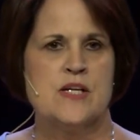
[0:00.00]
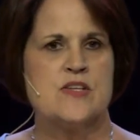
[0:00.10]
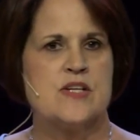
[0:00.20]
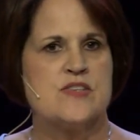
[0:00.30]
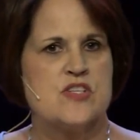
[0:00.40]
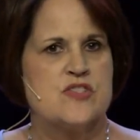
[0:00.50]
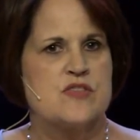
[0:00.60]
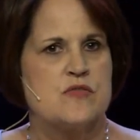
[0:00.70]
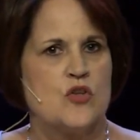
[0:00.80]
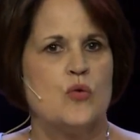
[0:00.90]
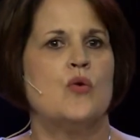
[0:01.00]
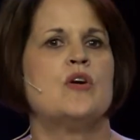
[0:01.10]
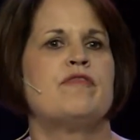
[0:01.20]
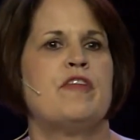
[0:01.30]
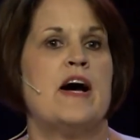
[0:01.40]
It's his
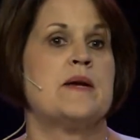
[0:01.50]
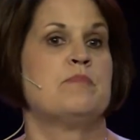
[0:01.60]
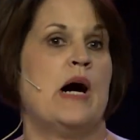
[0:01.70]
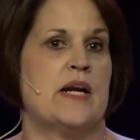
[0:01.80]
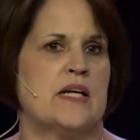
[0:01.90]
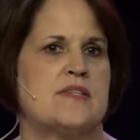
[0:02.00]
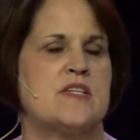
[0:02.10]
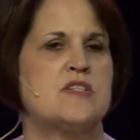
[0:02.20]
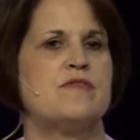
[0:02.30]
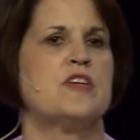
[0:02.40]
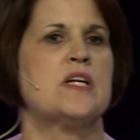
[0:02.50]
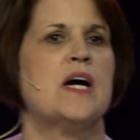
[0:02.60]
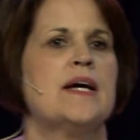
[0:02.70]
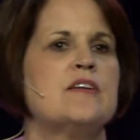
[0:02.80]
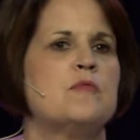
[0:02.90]
glorified body, it's a different
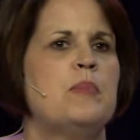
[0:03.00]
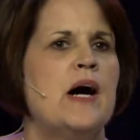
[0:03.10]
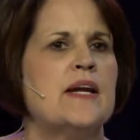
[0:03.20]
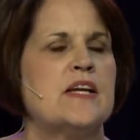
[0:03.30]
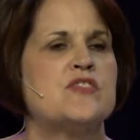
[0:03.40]
kind of body.